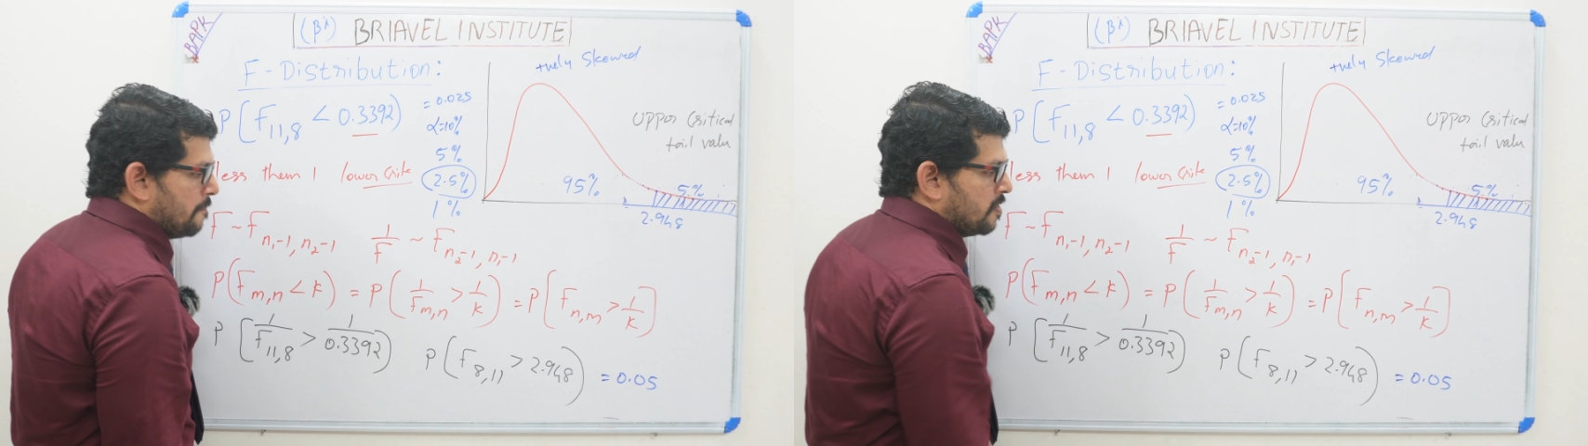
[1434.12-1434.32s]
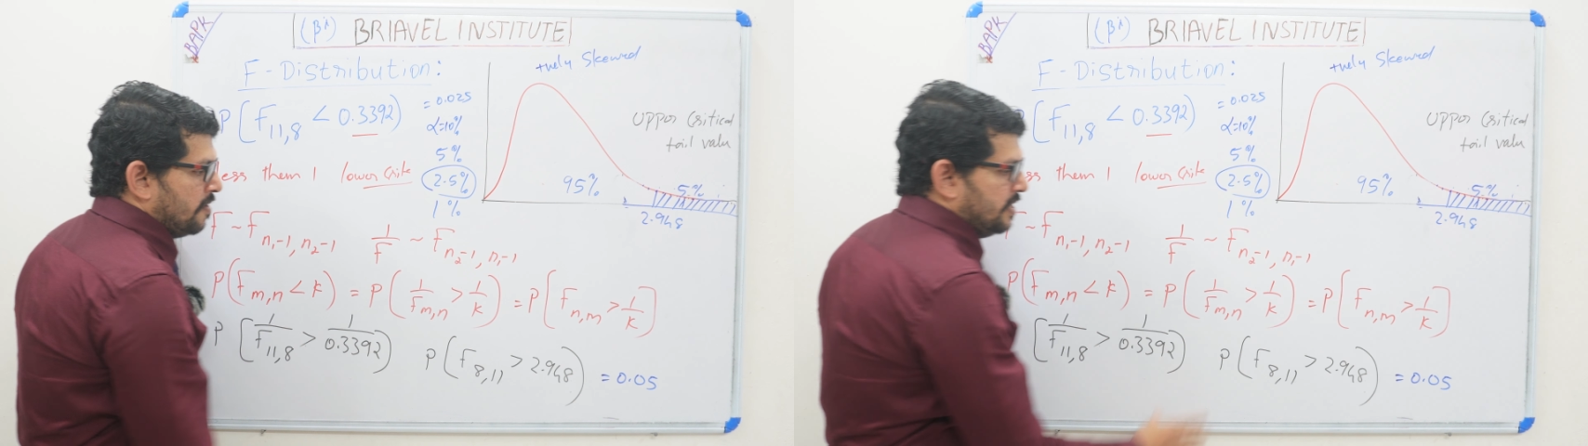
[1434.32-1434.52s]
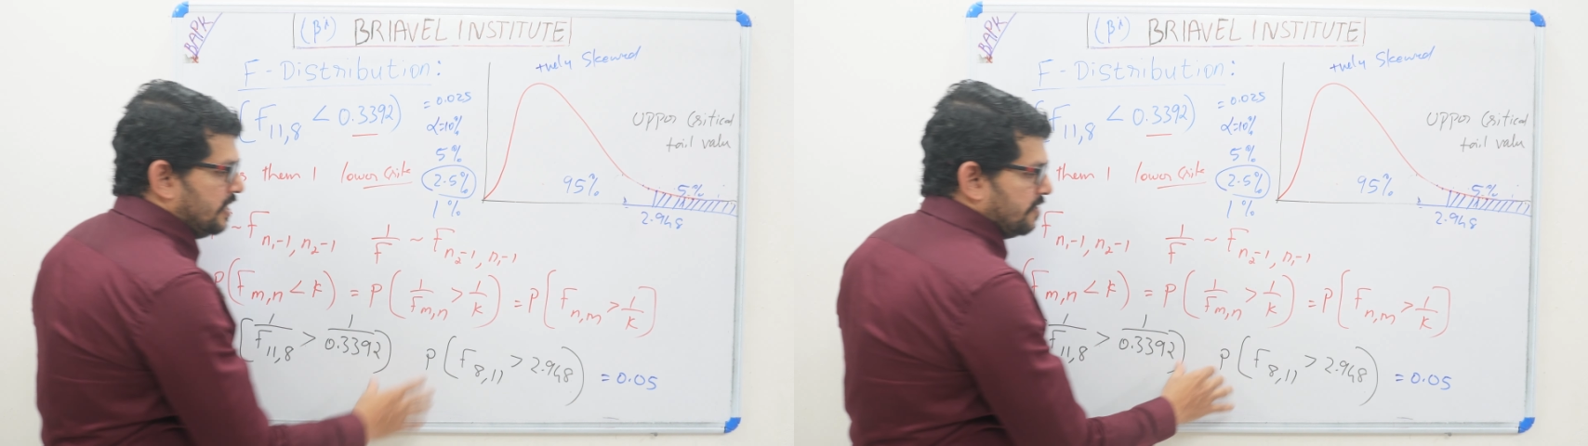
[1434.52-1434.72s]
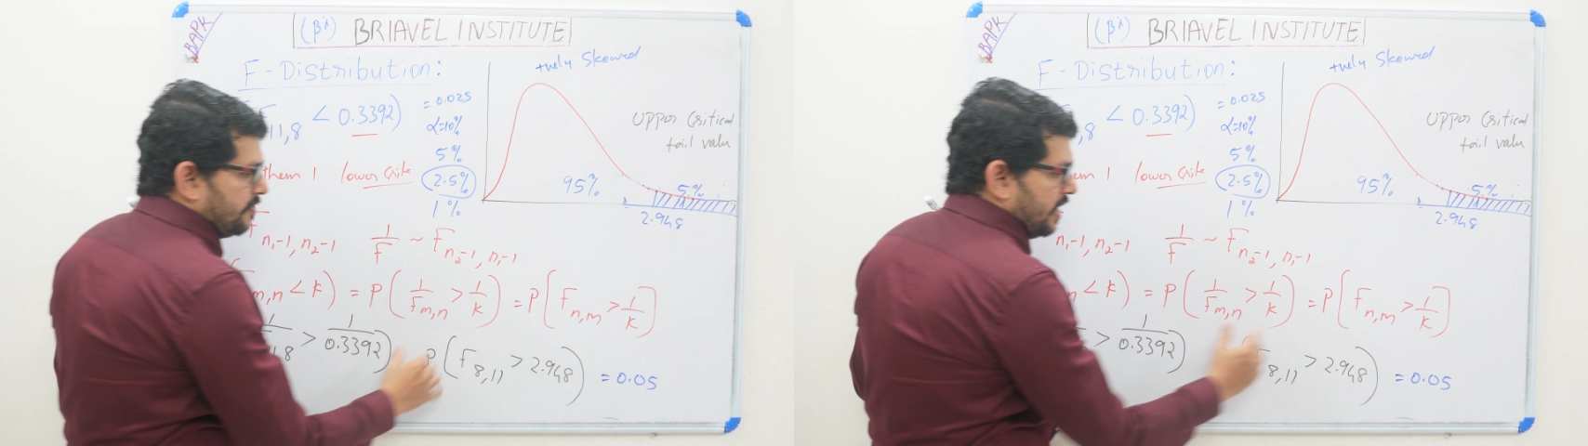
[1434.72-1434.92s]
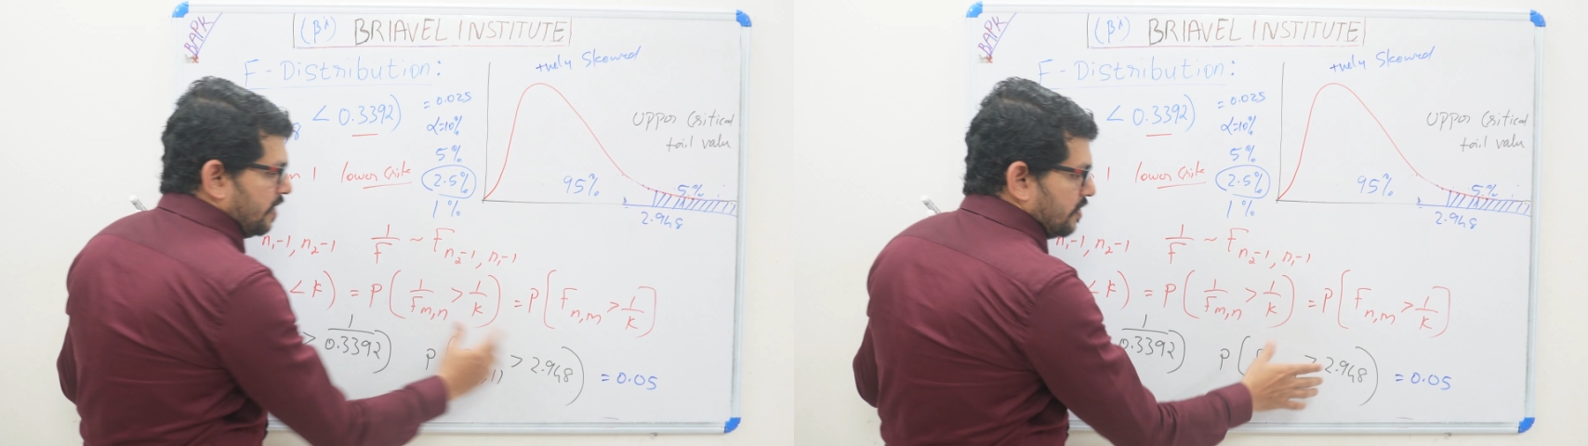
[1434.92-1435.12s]
So we need to
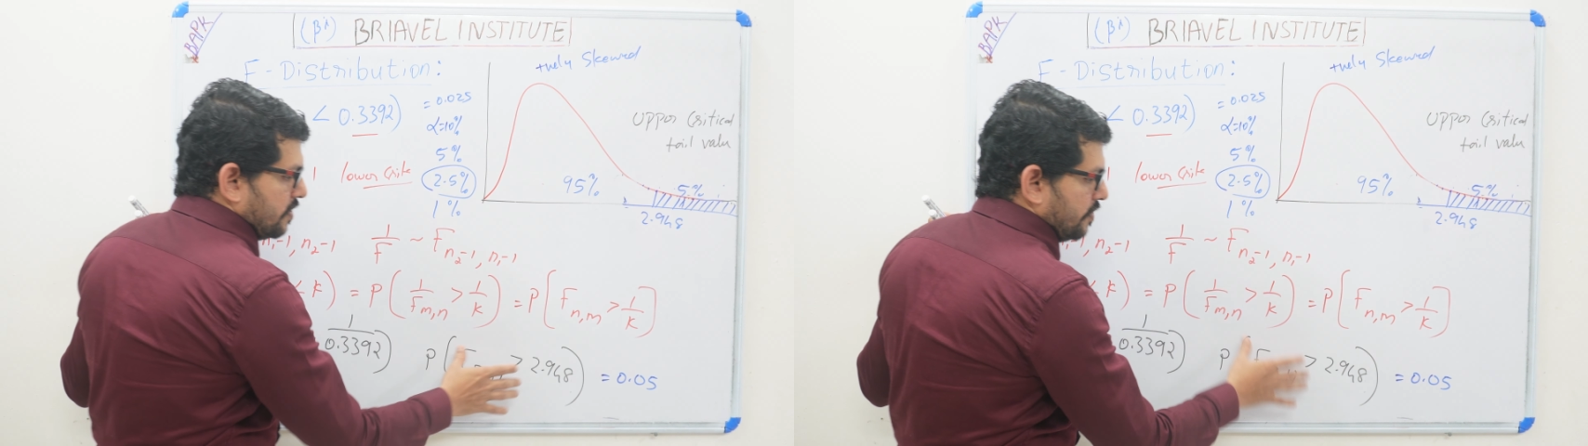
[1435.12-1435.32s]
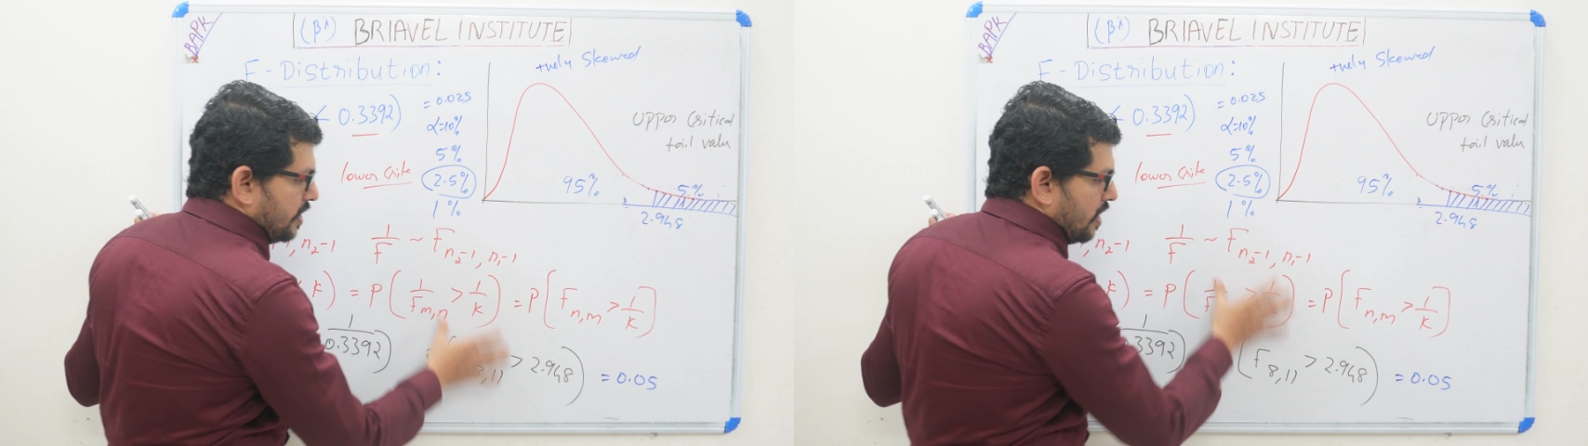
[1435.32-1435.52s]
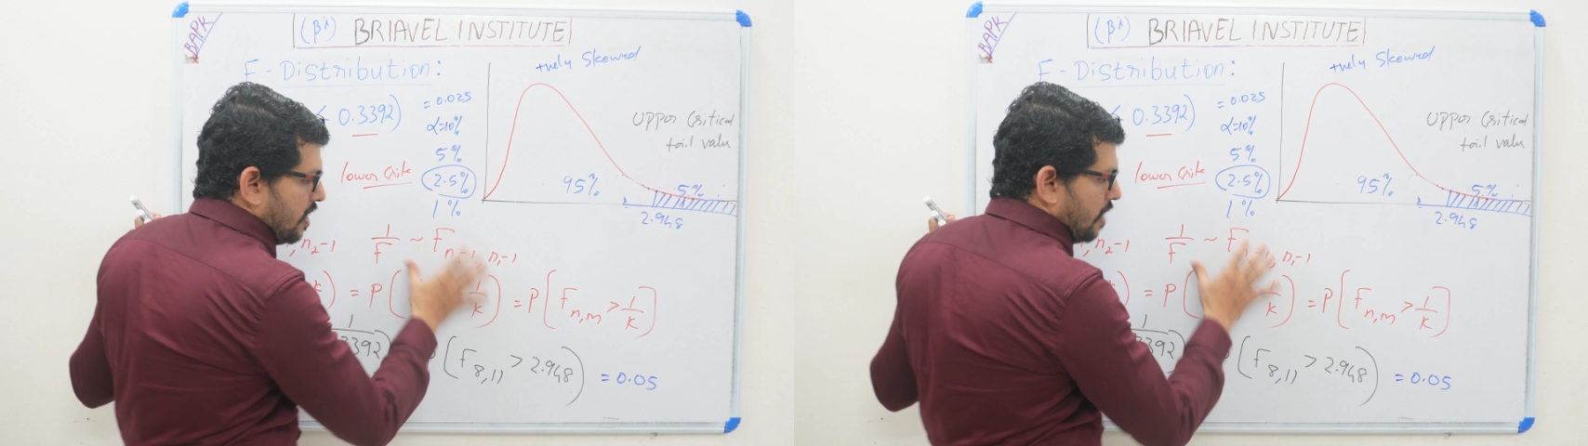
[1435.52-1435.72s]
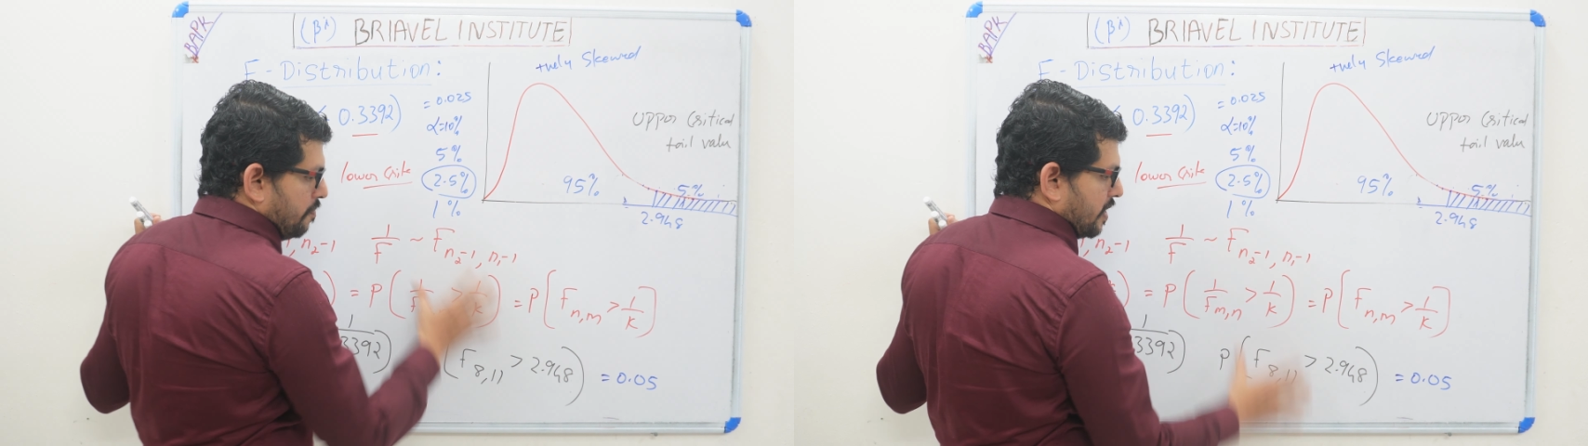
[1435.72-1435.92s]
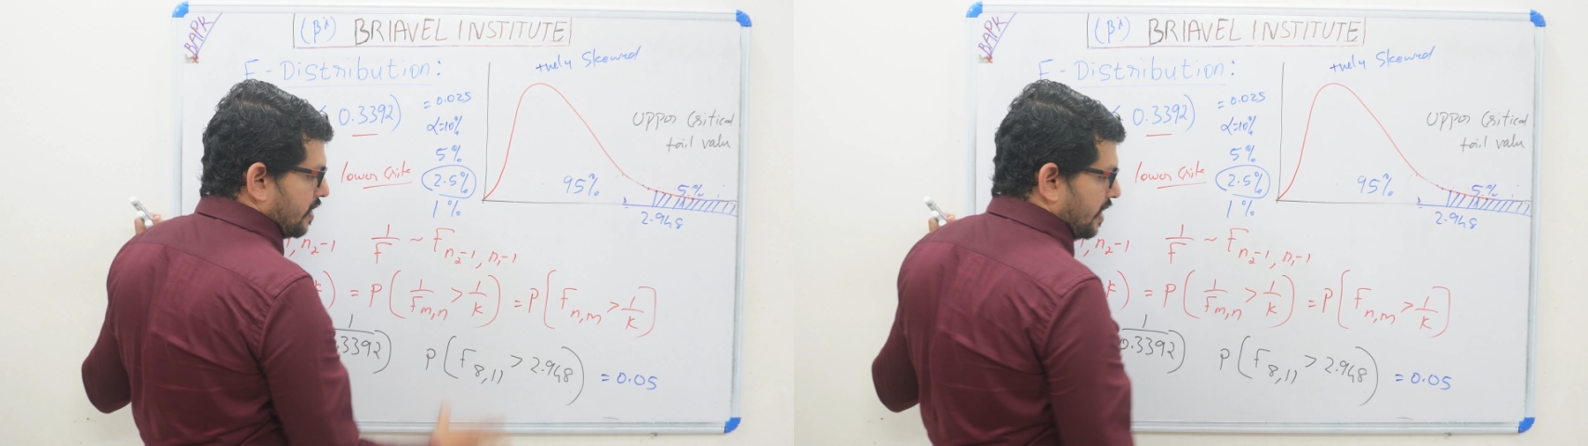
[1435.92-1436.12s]
find out through the
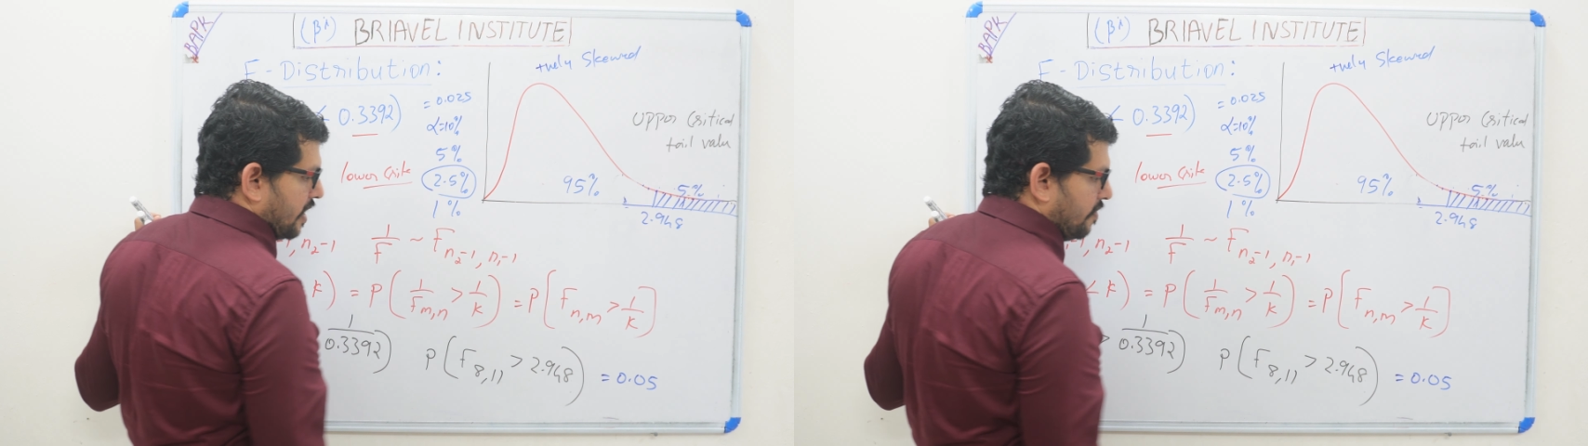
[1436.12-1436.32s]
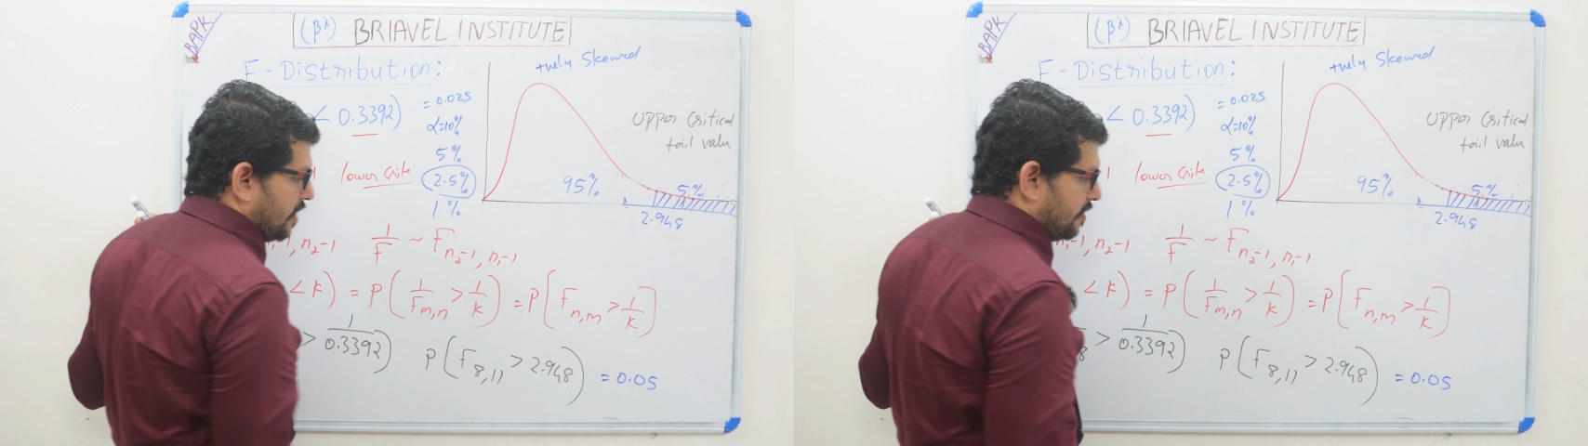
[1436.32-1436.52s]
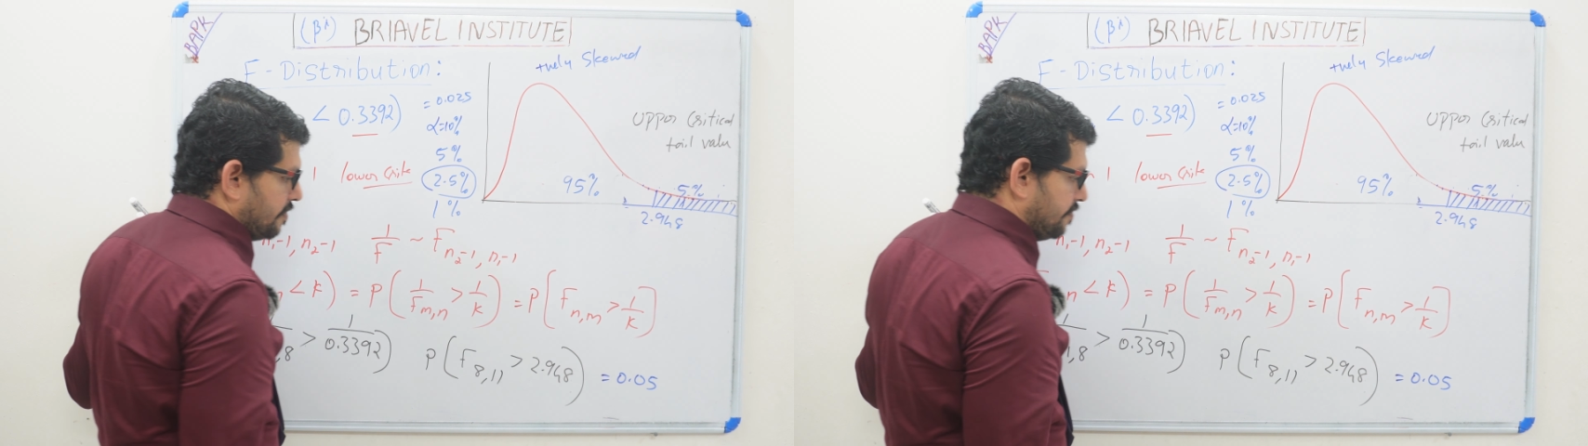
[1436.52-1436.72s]
upper critical value.